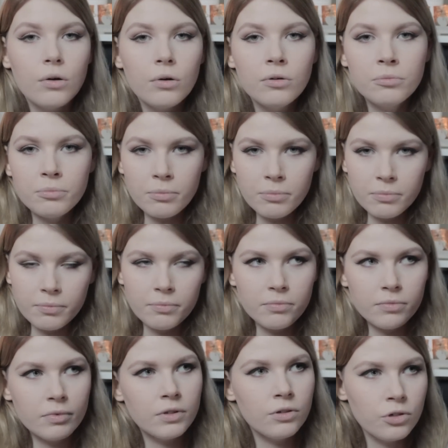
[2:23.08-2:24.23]
on
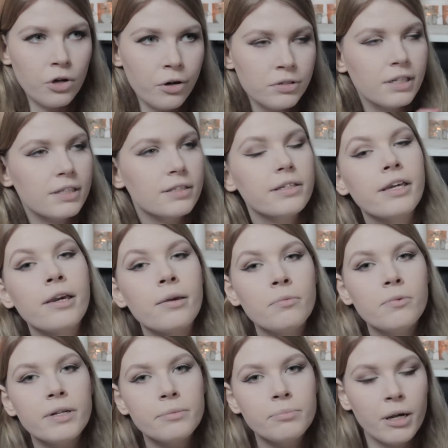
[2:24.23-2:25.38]
the note that came
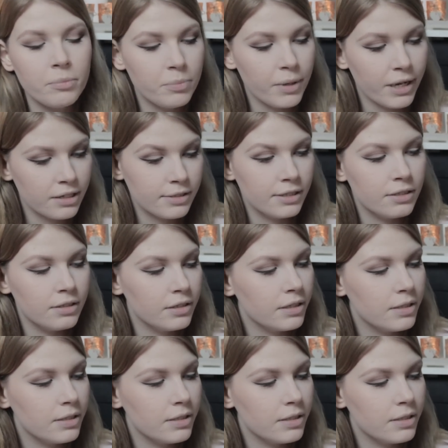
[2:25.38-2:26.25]
with my packaging,